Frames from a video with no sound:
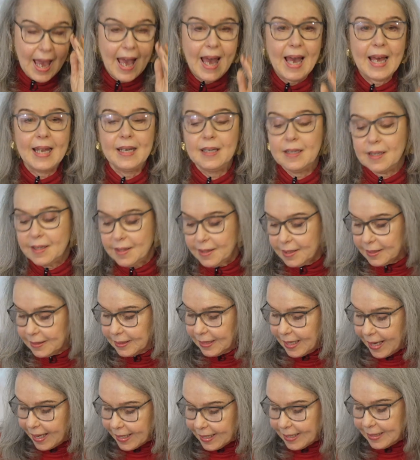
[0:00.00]
And the
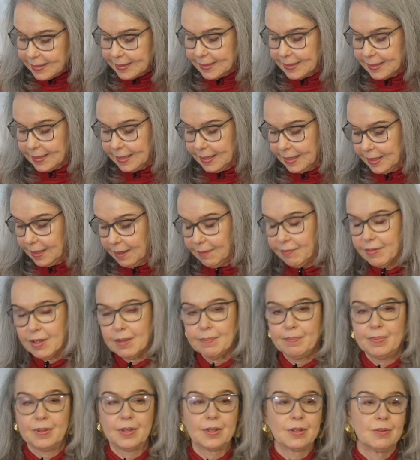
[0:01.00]
legacy of the
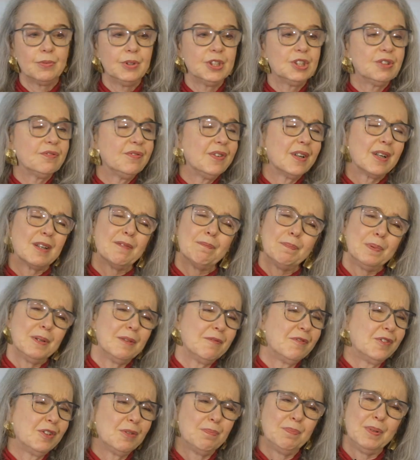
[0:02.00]
book, which very
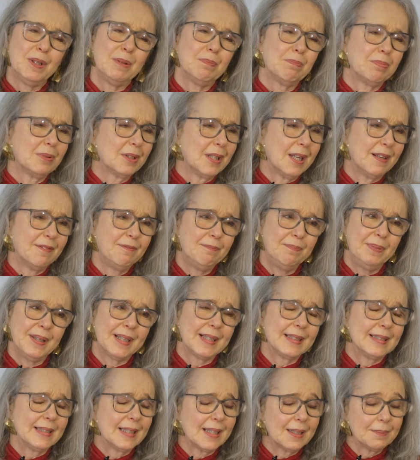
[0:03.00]
few people have
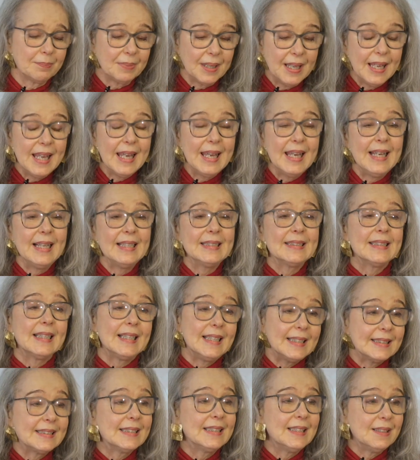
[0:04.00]
picked up, is that
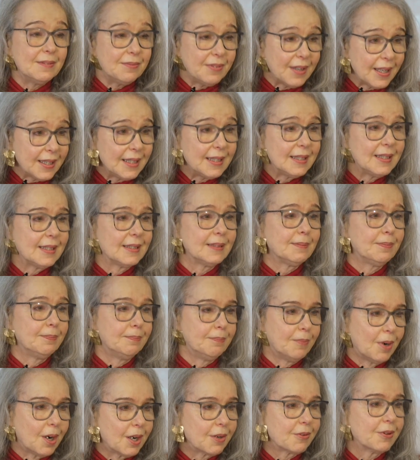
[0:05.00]
it's Nivedita,
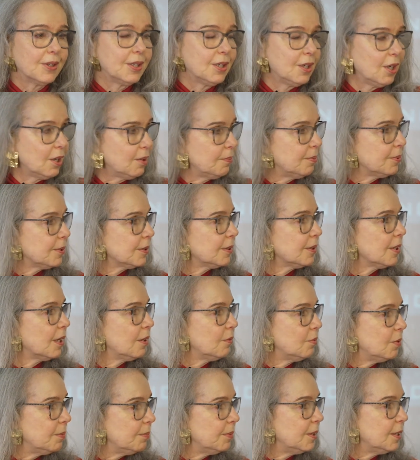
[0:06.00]
Margaret Noble, a
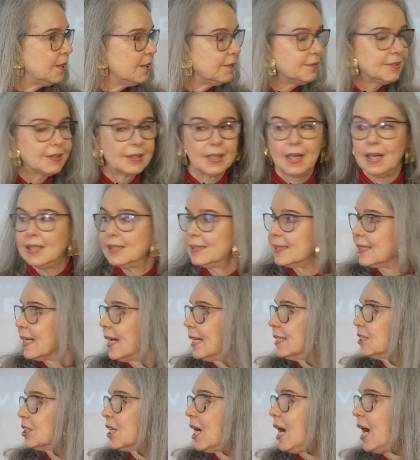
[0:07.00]
woman of
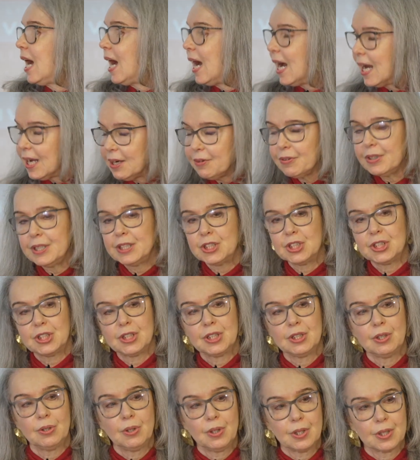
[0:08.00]

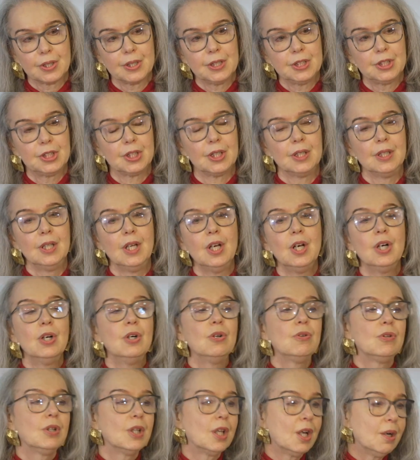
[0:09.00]
Scotch-Irish origin,
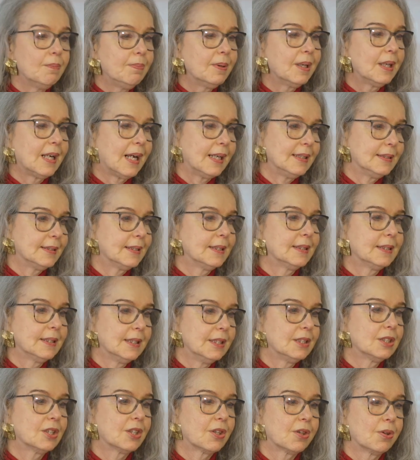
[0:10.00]
who globalizes
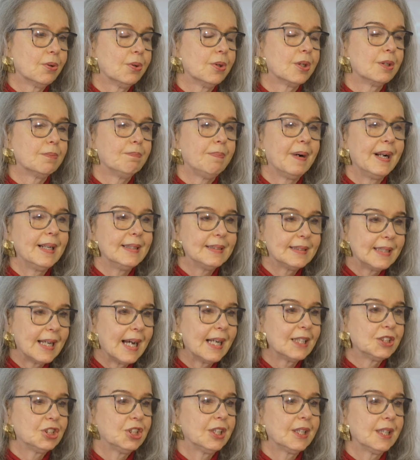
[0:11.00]
his thought by
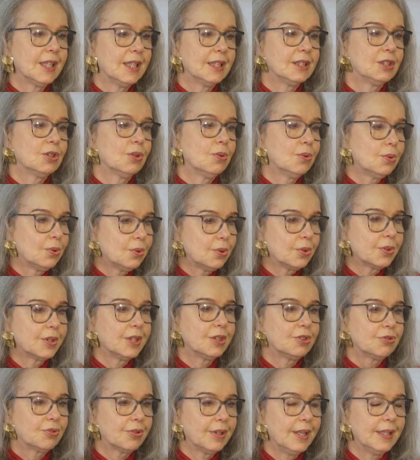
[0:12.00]
attaching it to all
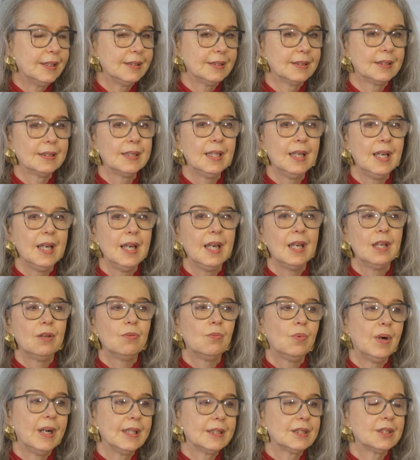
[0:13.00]
the trends in
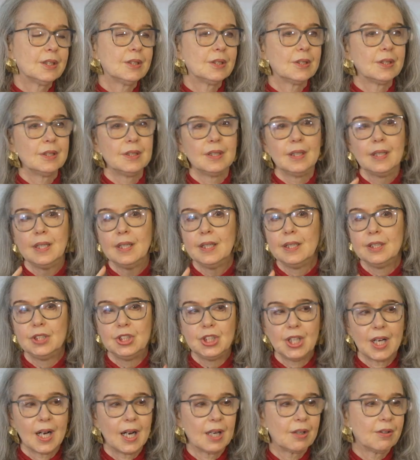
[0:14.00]
Western
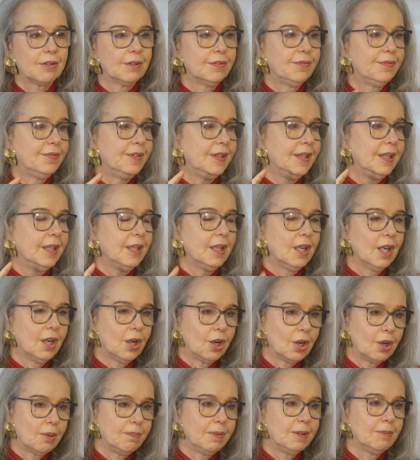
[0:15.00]
geography,
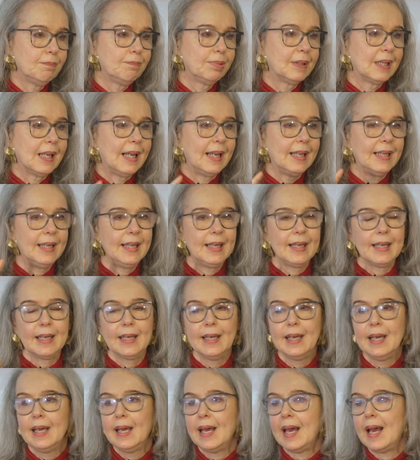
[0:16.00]
urban planning,
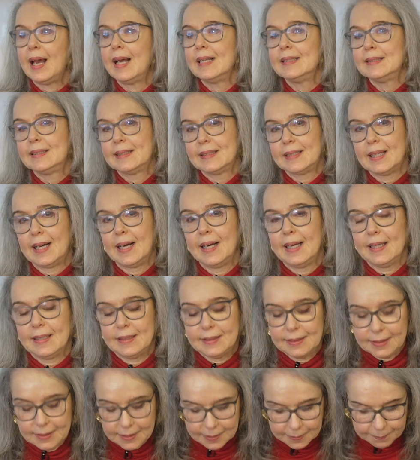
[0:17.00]
and
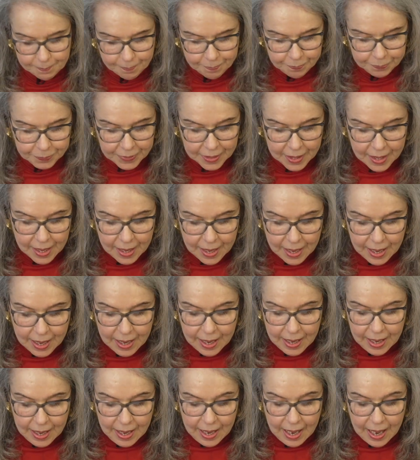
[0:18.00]
science.
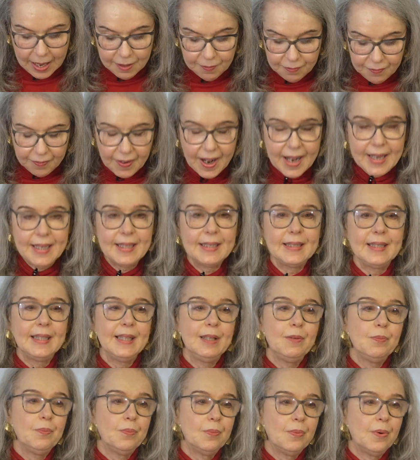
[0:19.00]
And
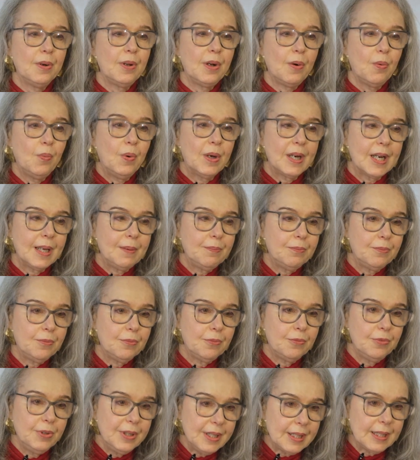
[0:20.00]
finally, what I'm
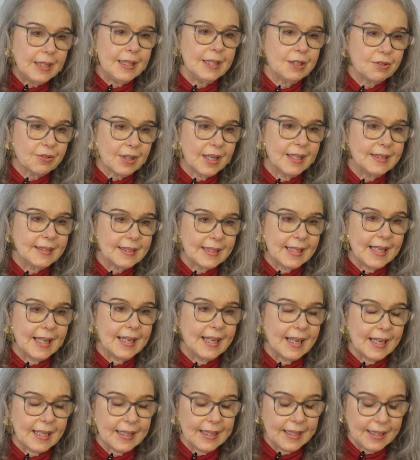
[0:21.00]
really trying to get
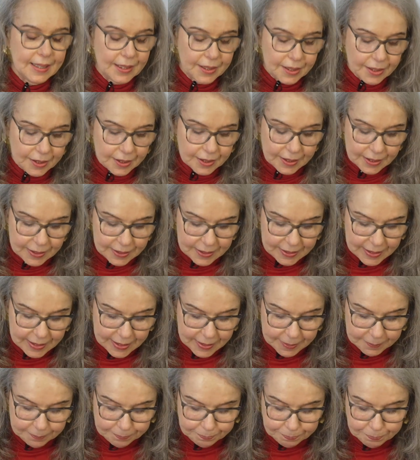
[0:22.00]
at here is
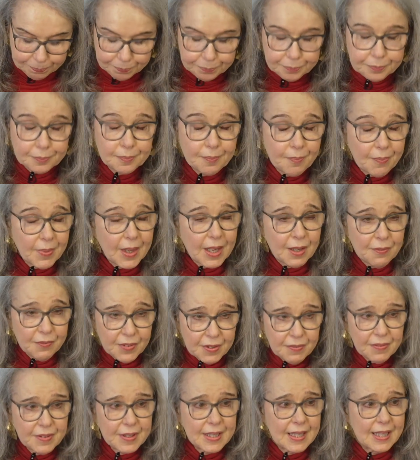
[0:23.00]
that
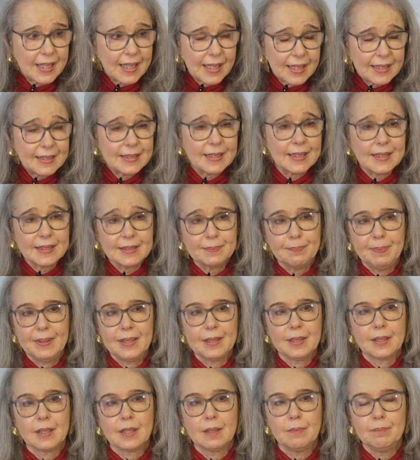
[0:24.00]
Vivekananda has
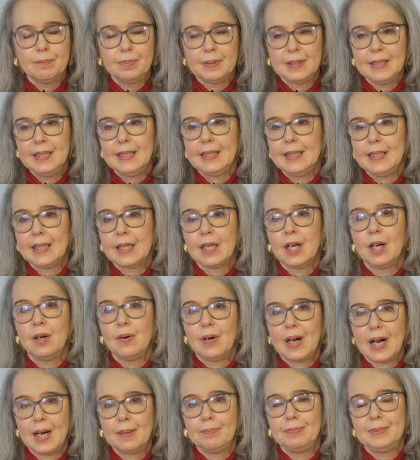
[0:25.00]
been completely
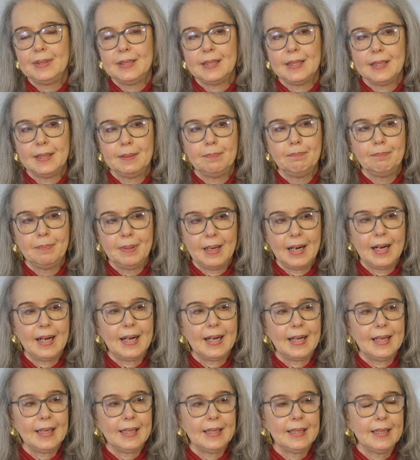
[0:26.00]
co-opted
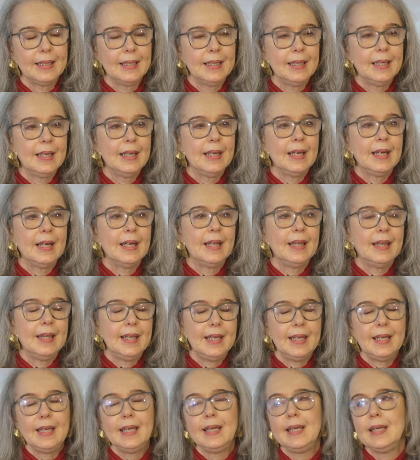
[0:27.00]
by
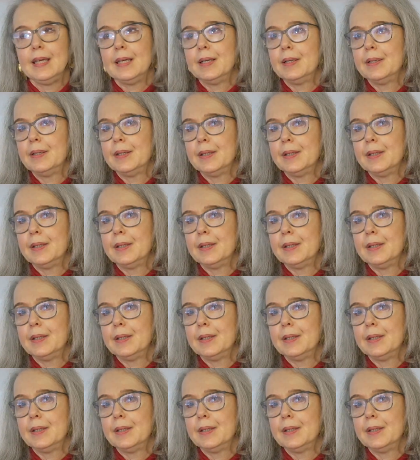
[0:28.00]
the